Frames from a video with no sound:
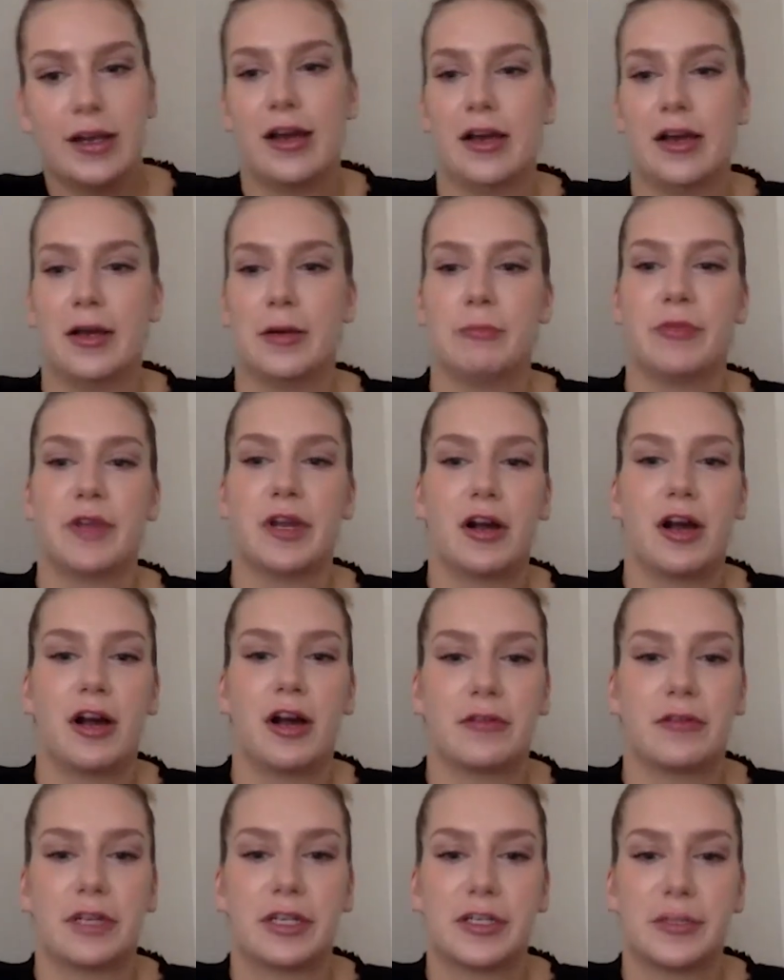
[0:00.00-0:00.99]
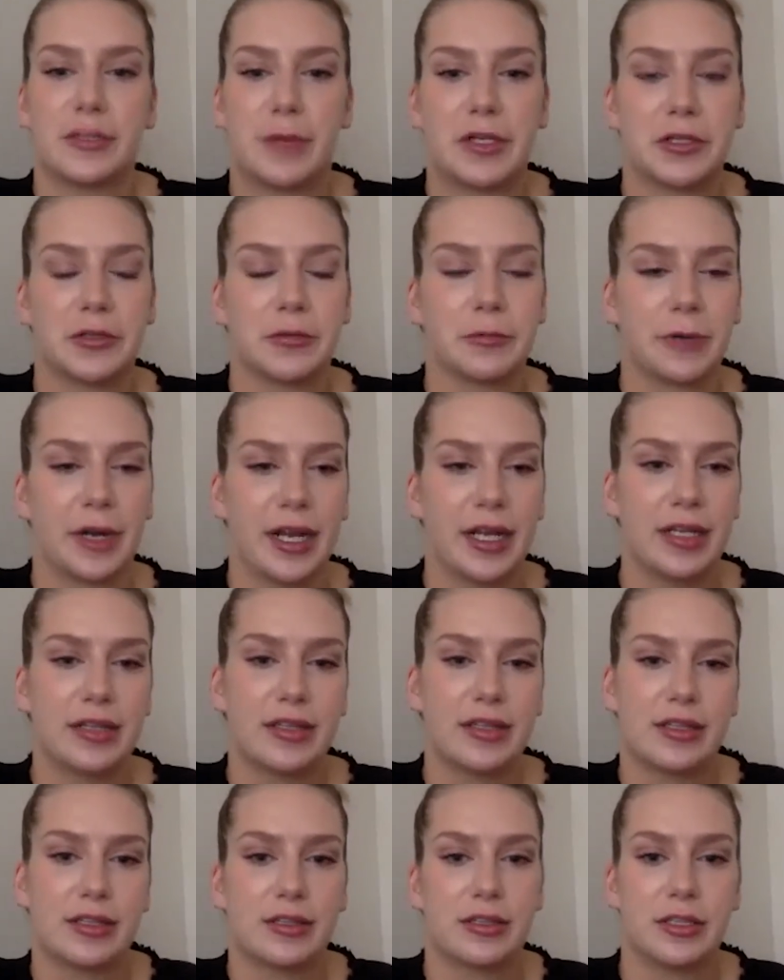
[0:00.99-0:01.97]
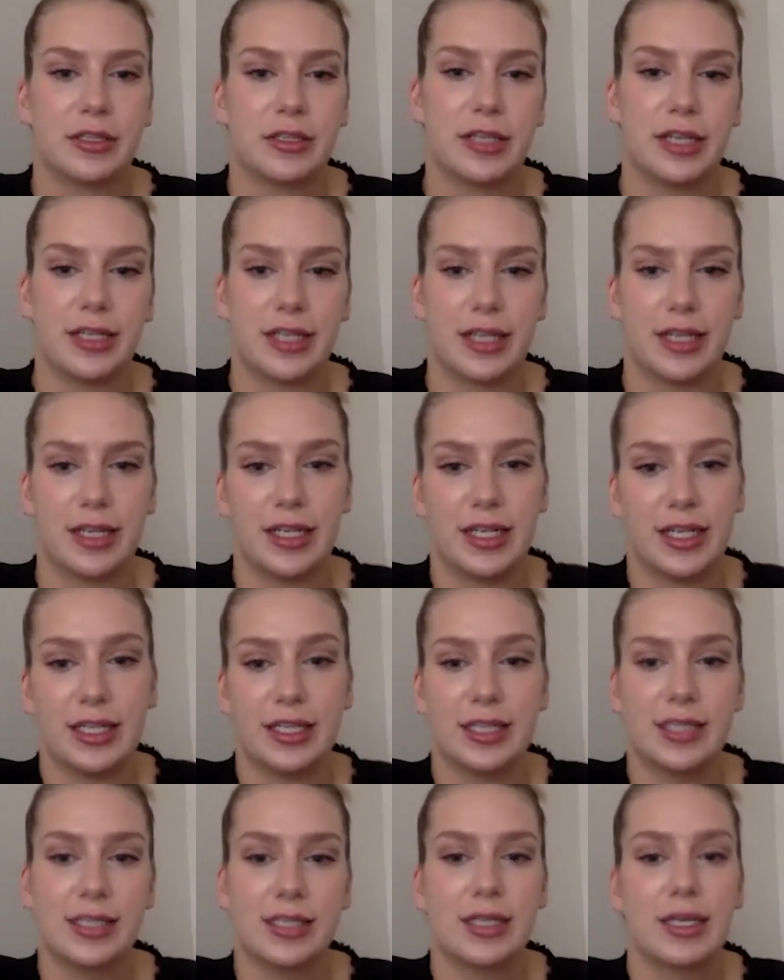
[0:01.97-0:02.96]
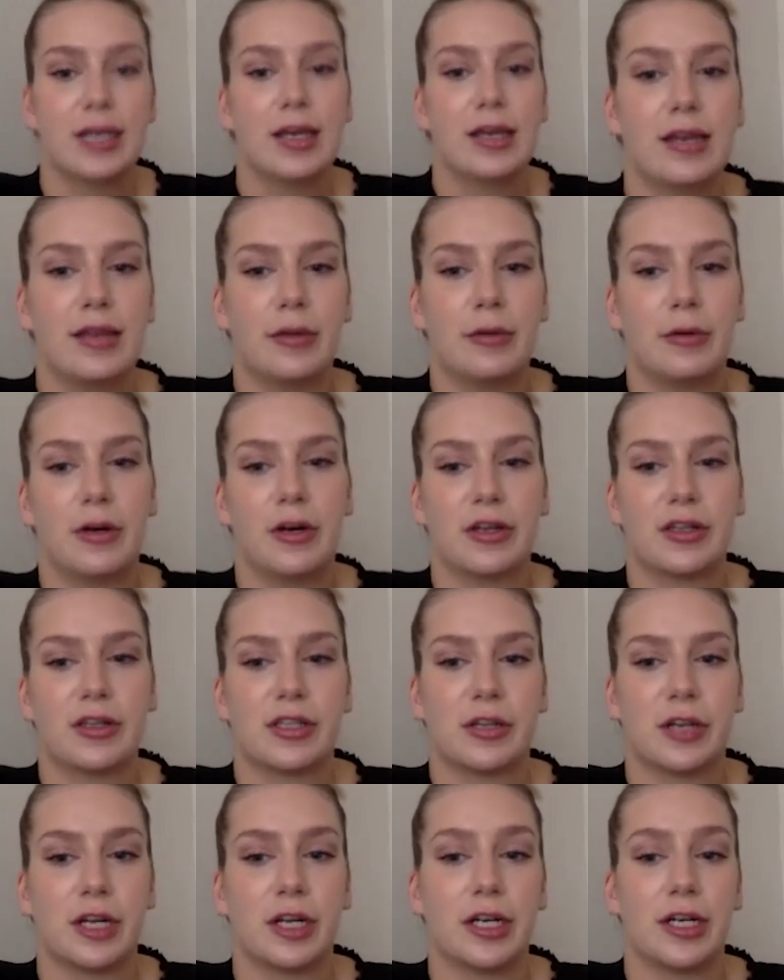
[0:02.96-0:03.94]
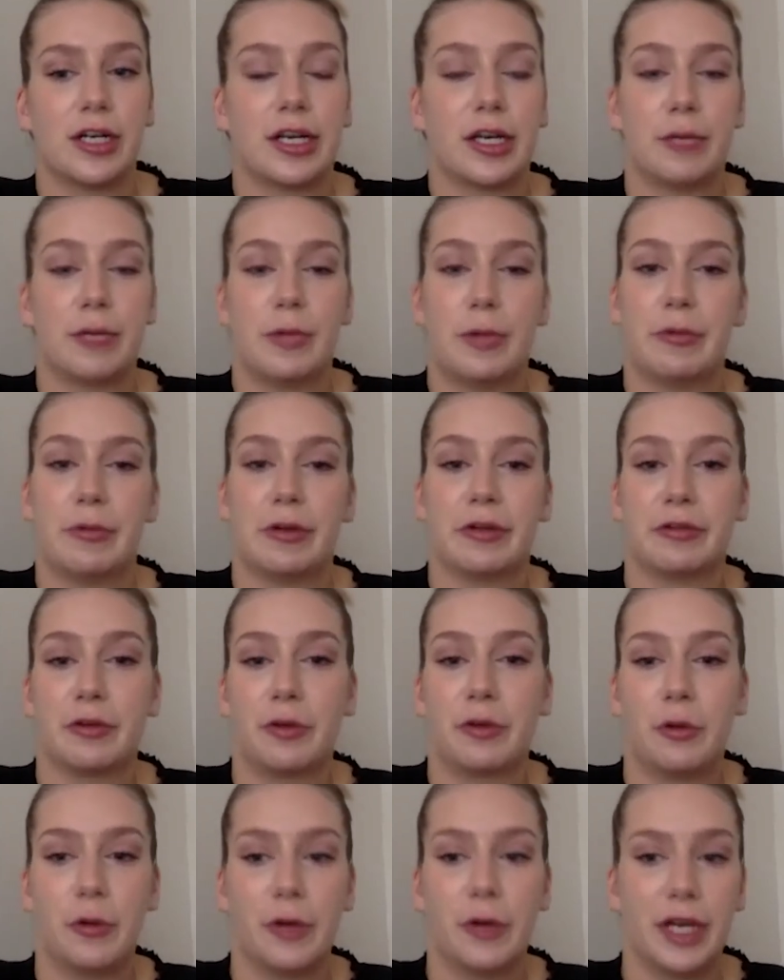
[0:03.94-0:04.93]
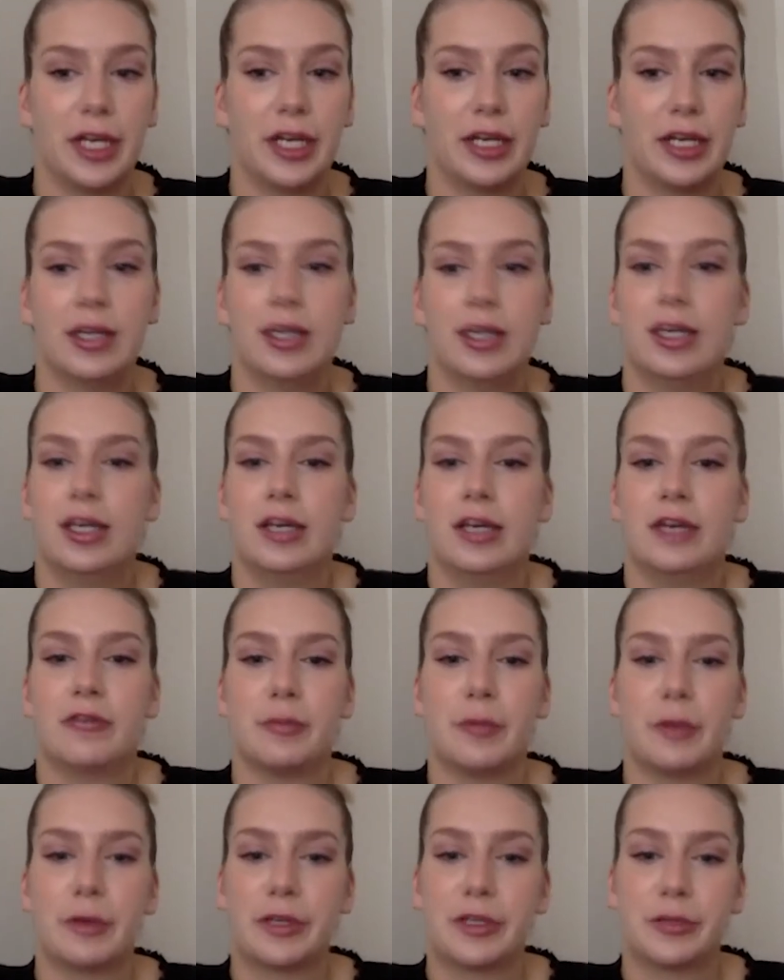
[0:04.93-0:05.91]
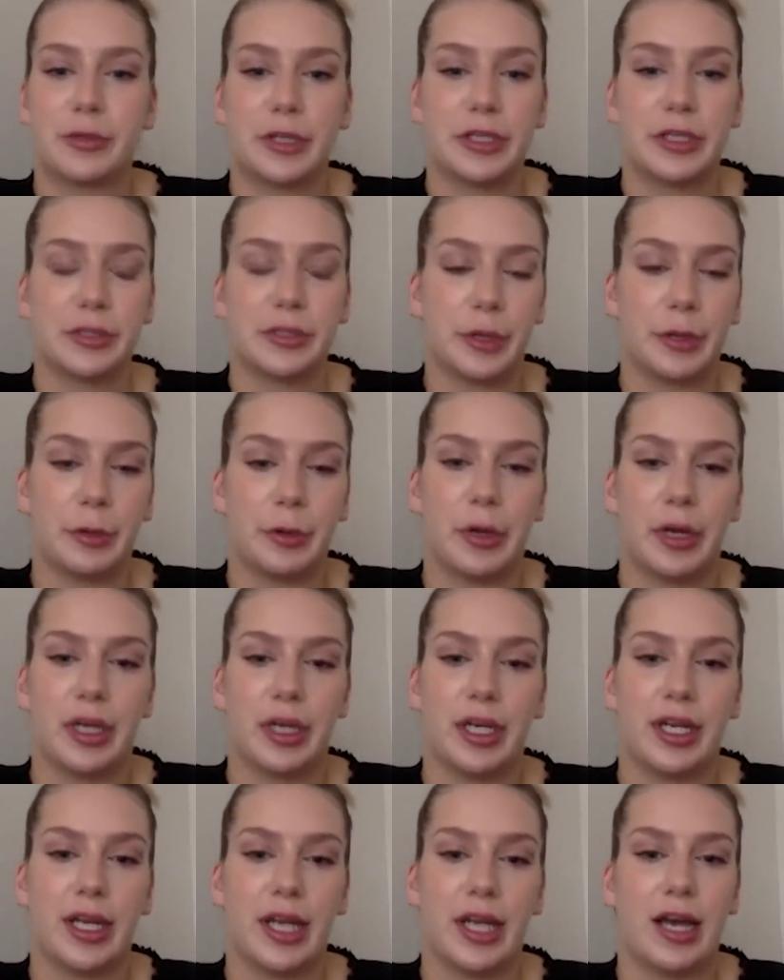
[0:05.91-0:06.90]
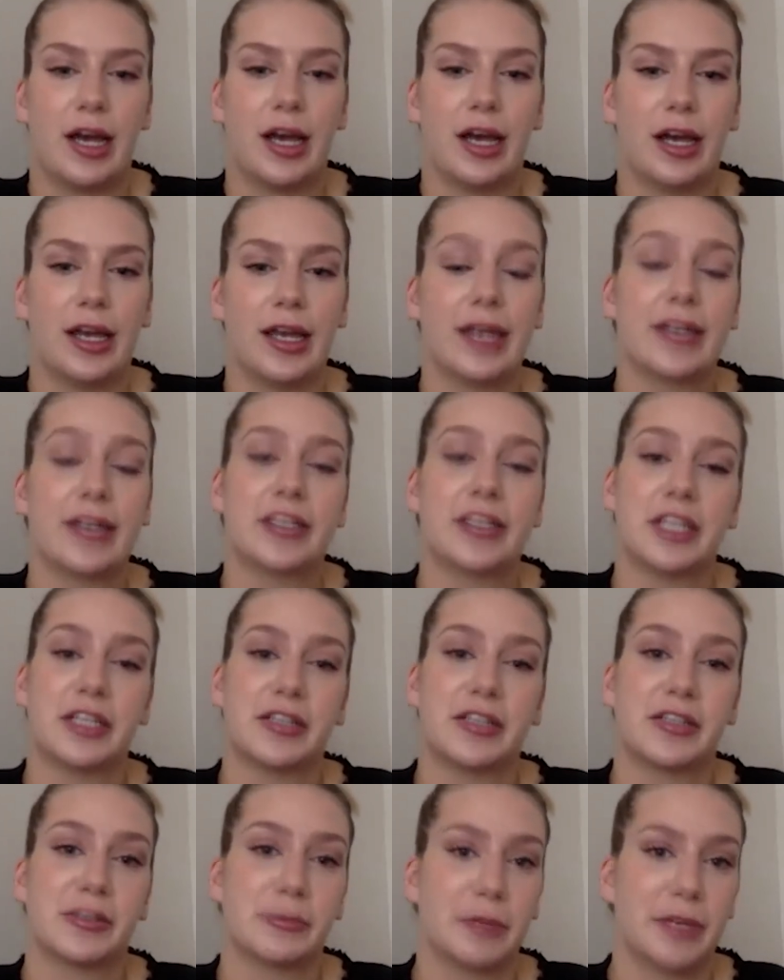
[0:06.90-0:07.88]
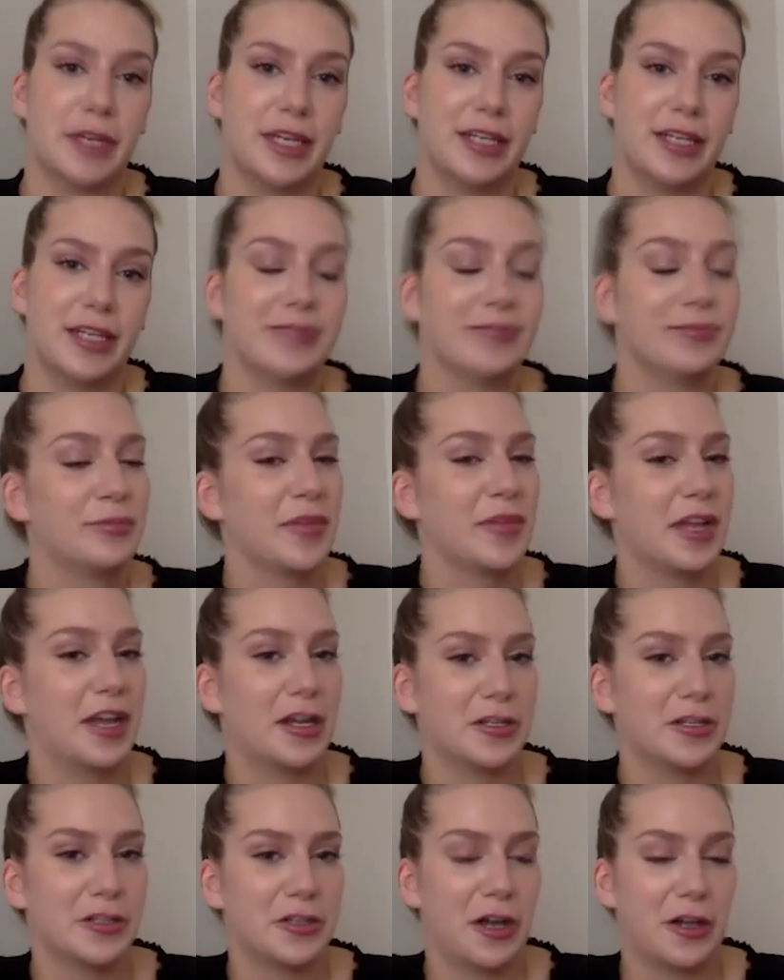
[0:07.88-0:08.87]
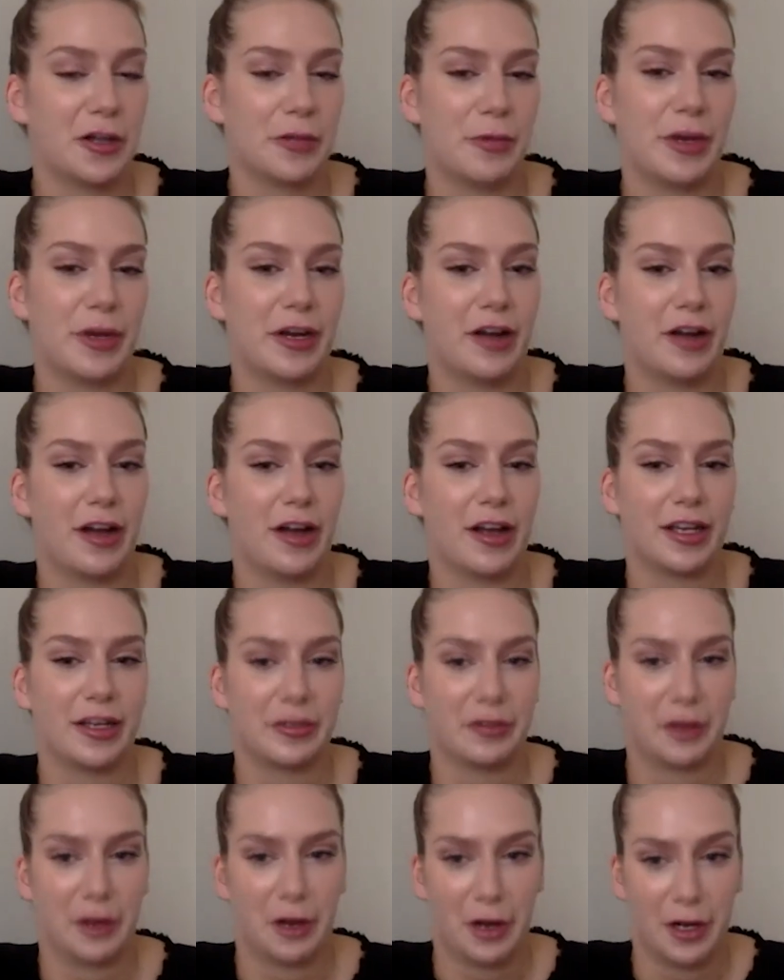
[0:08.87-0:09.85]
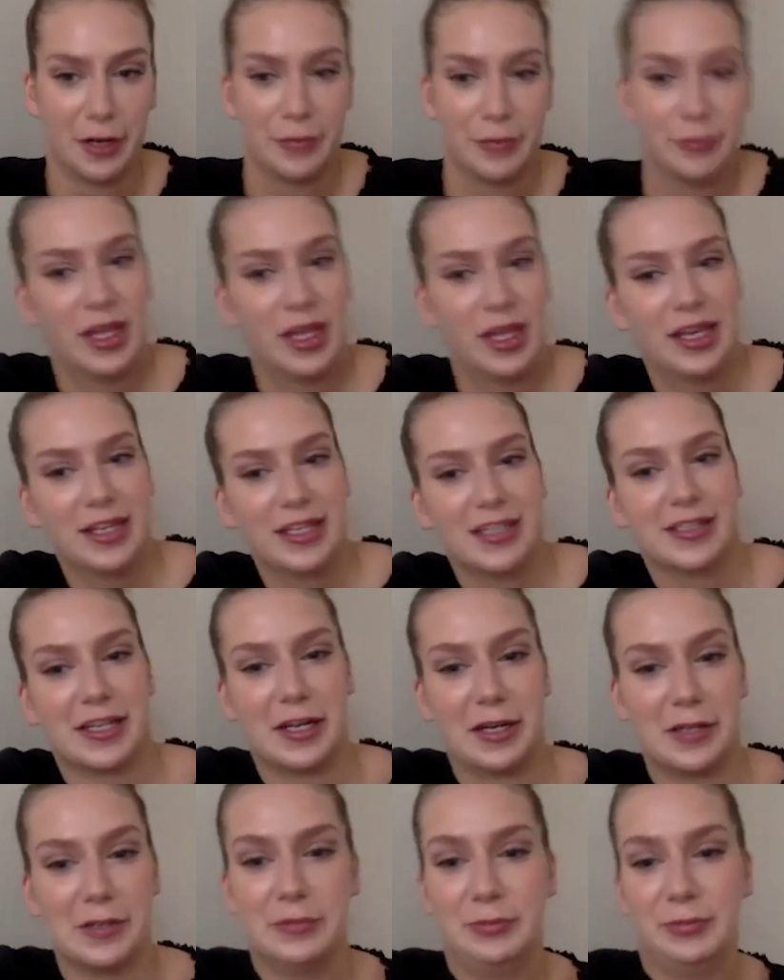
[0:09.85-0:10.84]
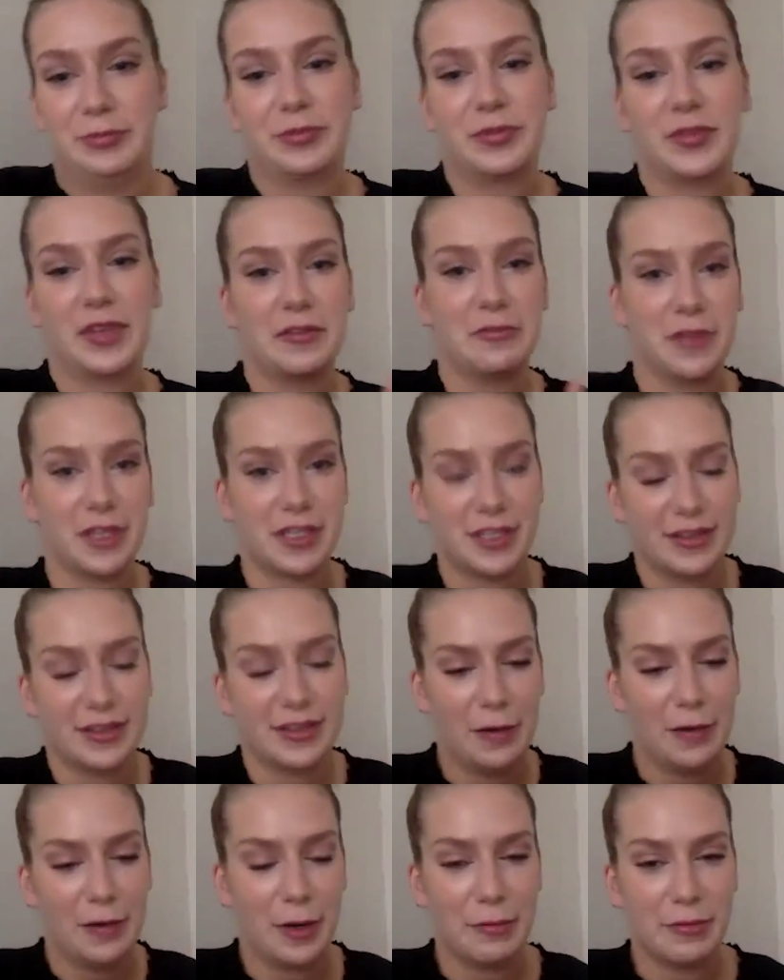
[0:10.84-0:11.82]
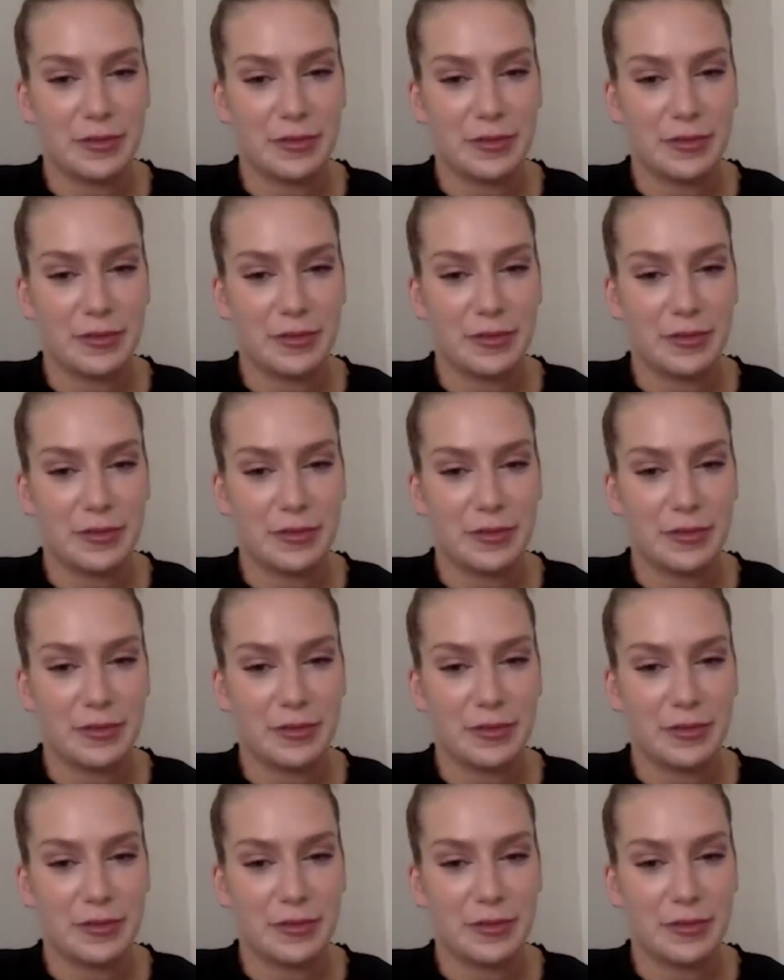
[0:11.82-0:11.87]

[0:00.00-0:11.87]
Um, they're offering special rates to the attendees that will also earn a commemorative coin for MOGA 2021 uh, and a chance to win $100 Marriott gift card. So visit that Very website